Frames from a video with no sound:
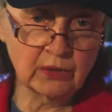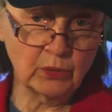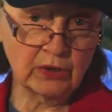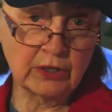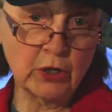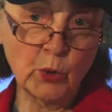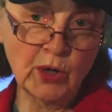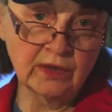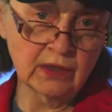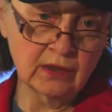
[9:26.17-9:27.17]
really
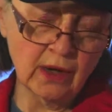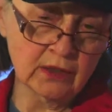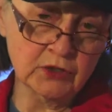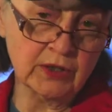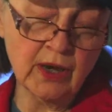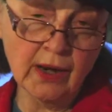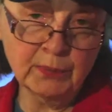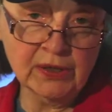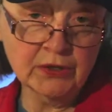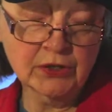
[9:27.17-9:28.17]
knowing that it actually
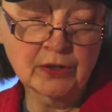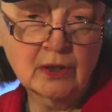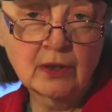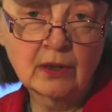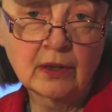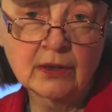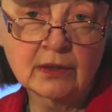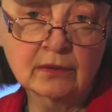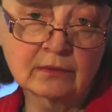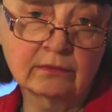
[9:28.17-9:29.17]
happened.
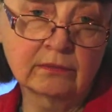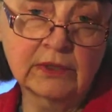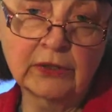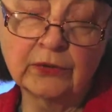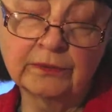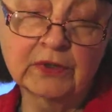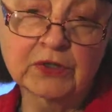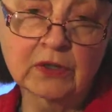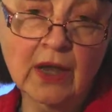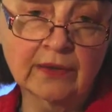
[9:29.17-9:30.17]
And, there's
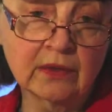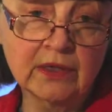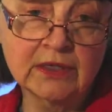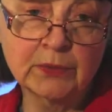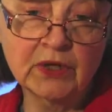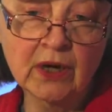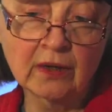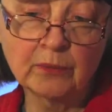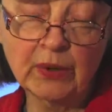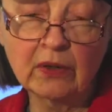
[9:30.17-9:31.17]
a lot that needs to be
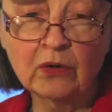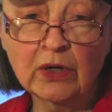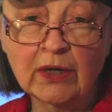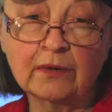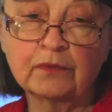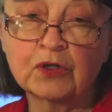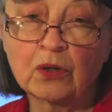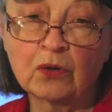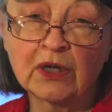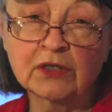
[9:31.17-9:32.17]
done. But, okay,
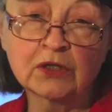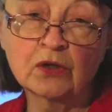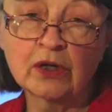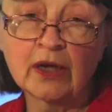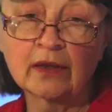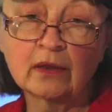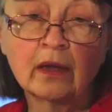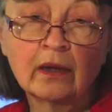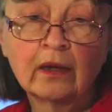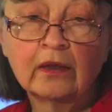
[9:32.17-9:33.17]
so let's look at
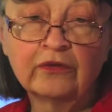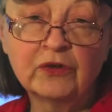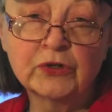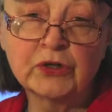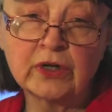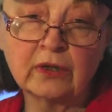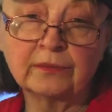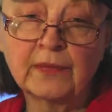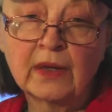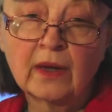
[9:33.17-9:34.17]
the future here.
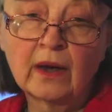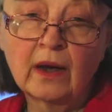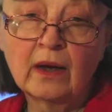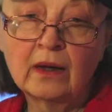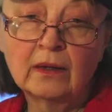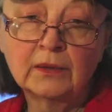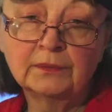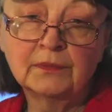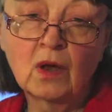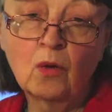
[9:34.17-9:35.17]

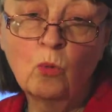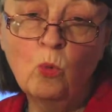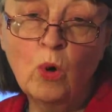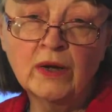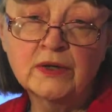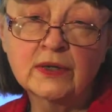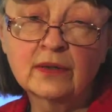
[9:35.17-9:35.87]
What